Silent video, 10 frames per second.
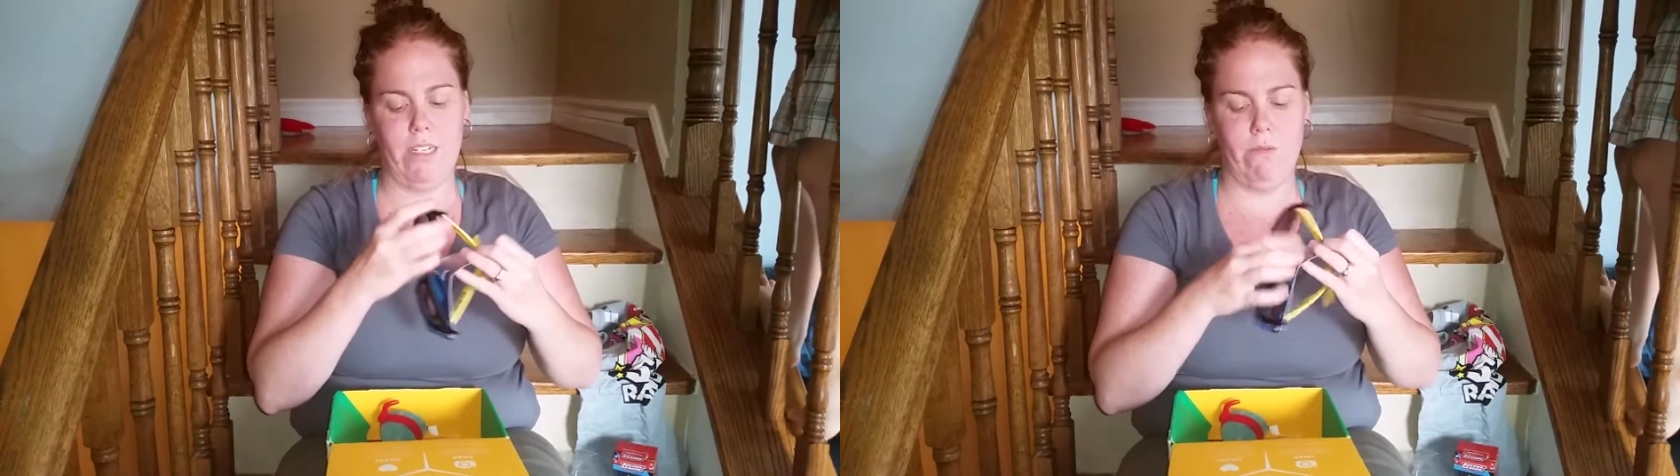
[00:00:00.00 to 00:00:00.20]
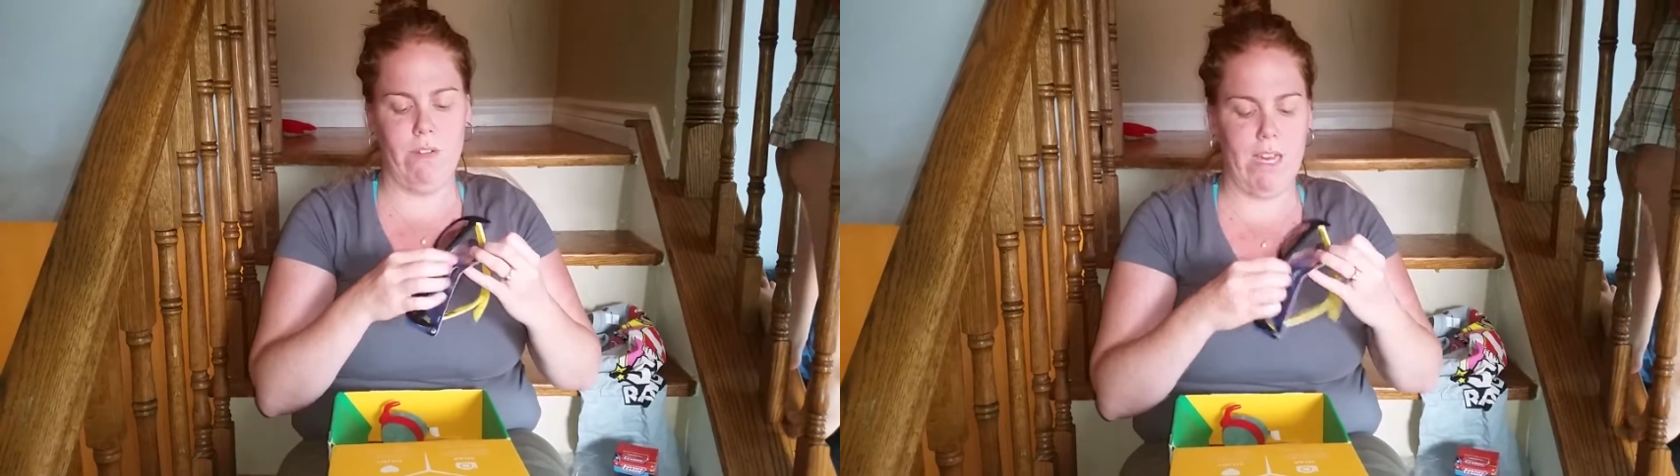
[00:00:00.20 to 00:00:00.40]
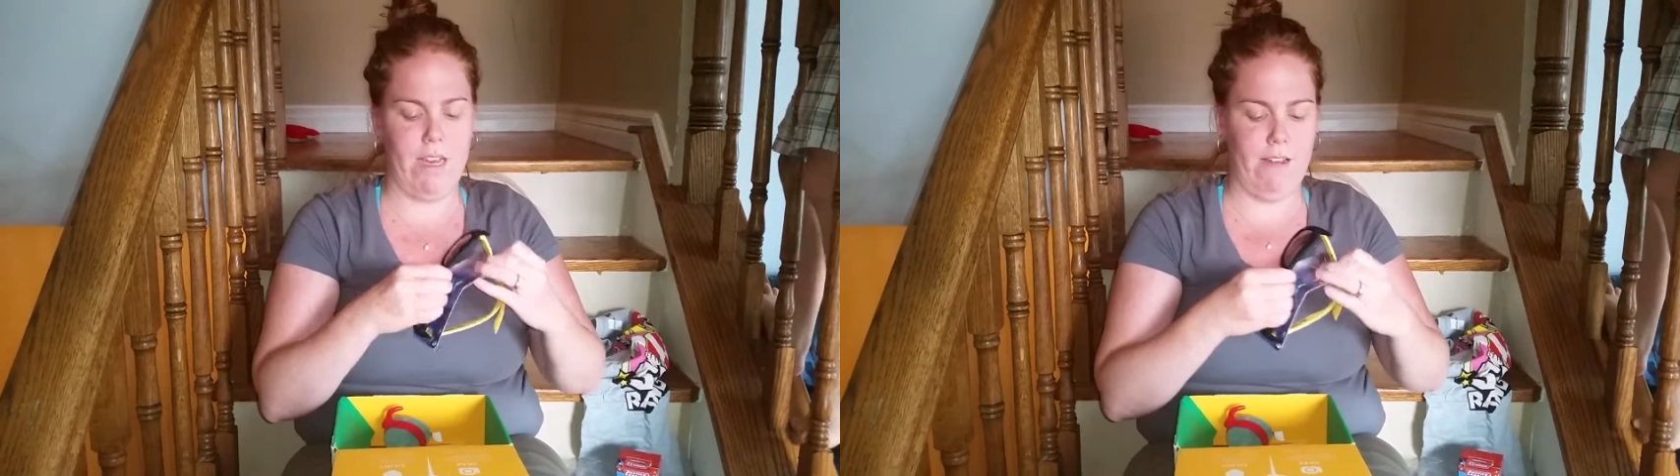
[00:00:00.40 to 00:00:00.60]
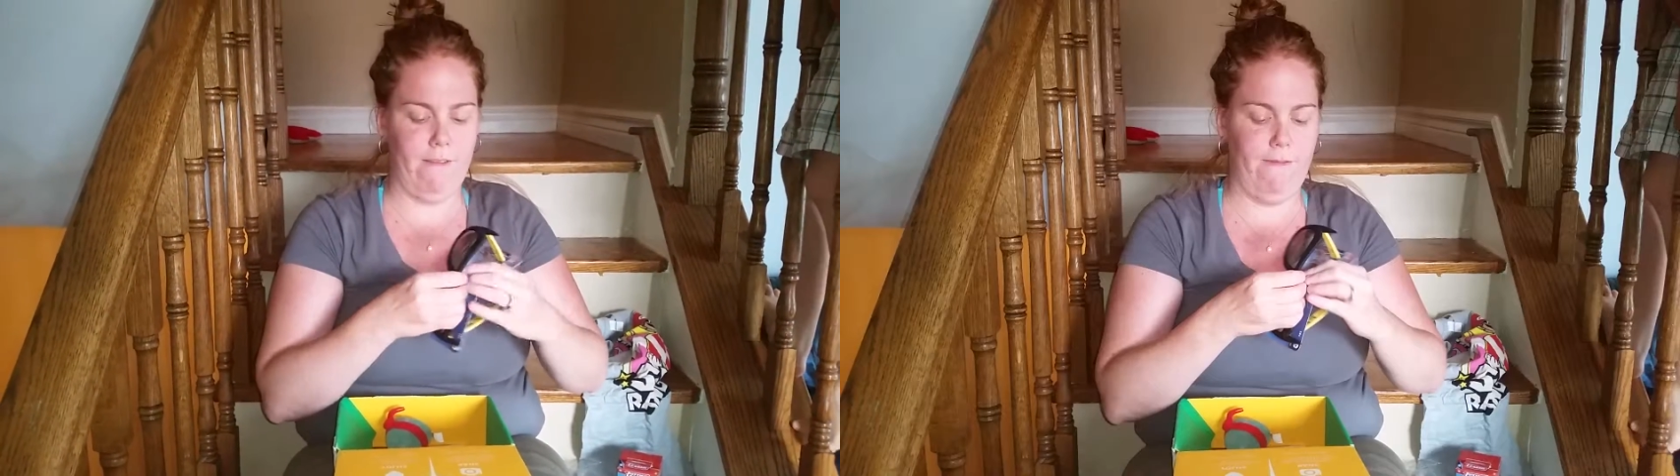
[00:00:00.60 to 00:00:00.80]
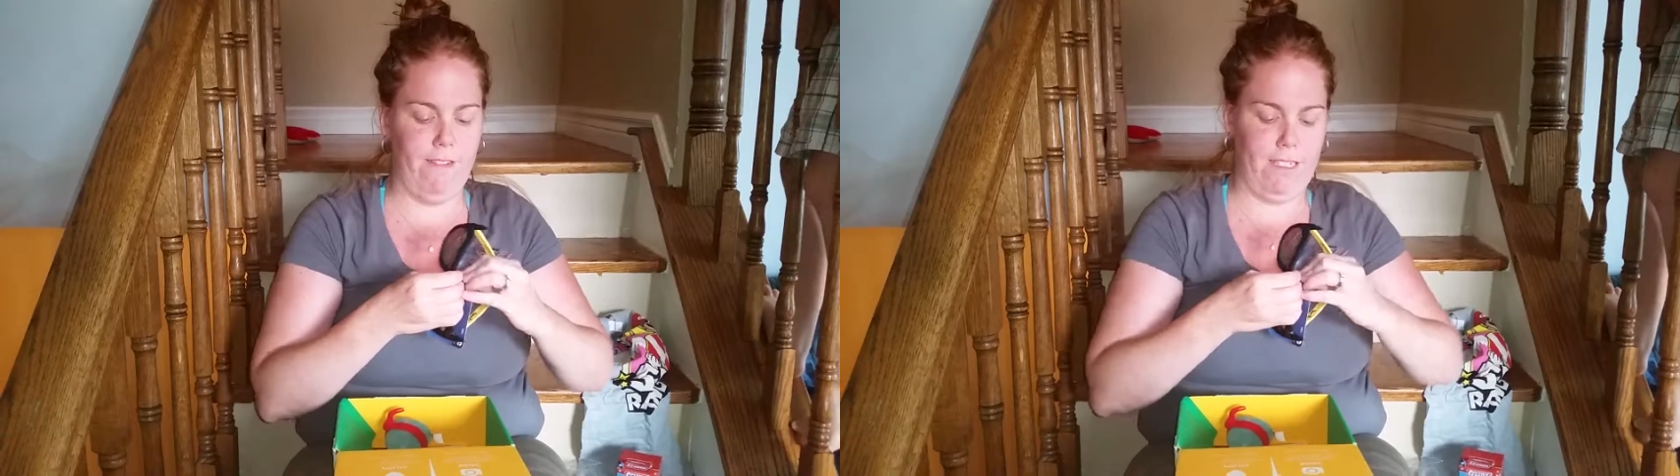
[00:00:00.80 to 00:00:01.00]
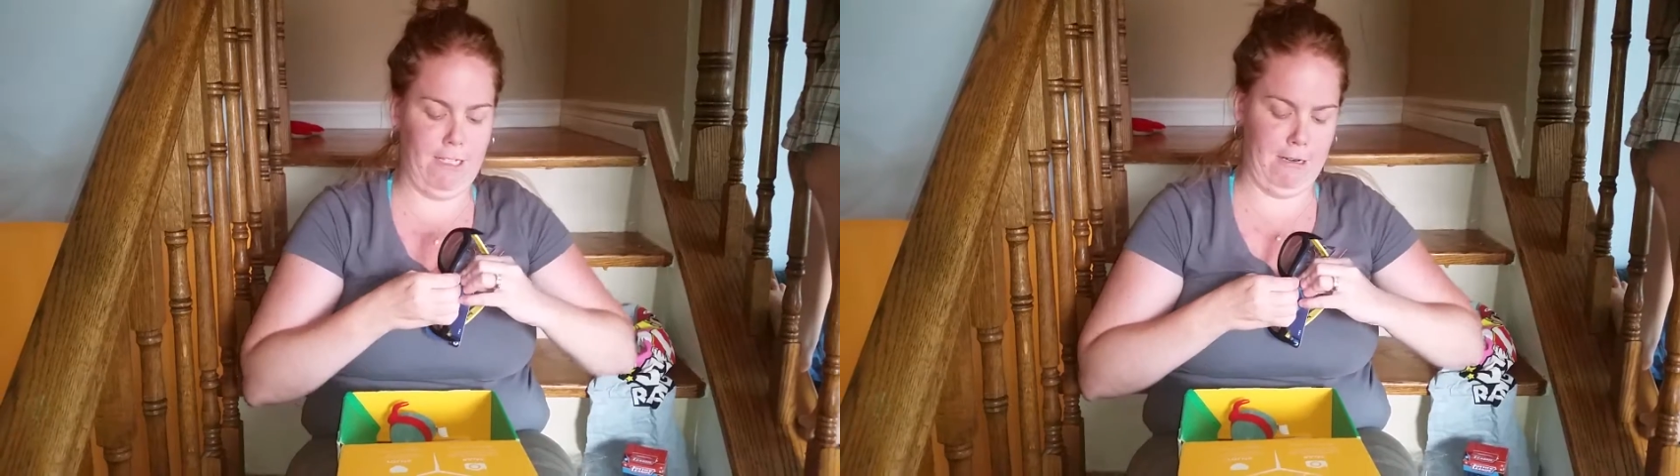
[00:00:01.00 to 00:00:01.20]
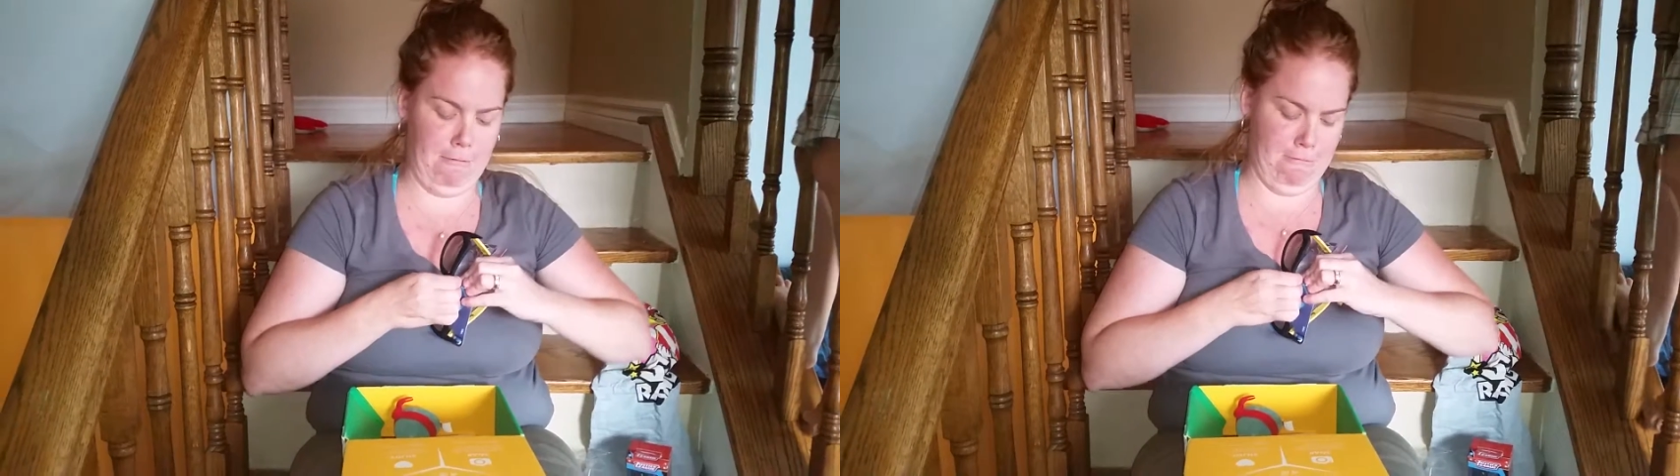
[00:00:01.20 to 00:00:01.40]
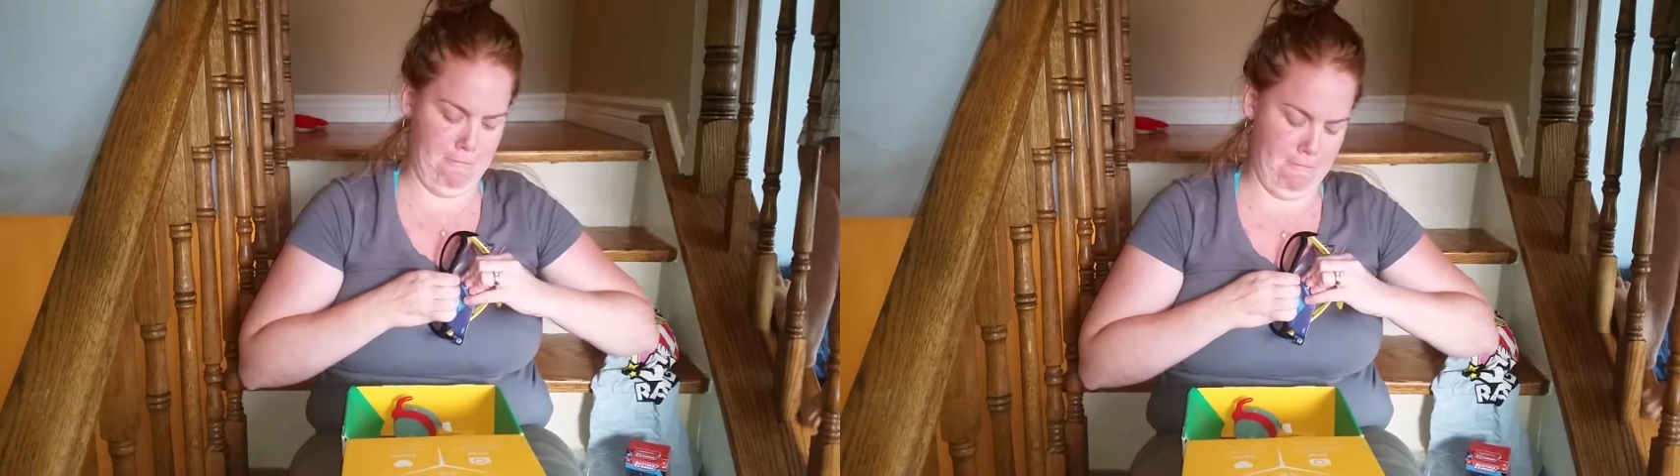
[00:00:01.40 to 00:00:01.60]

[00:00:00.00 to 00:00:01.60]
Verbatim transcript: I don't have. Let's see.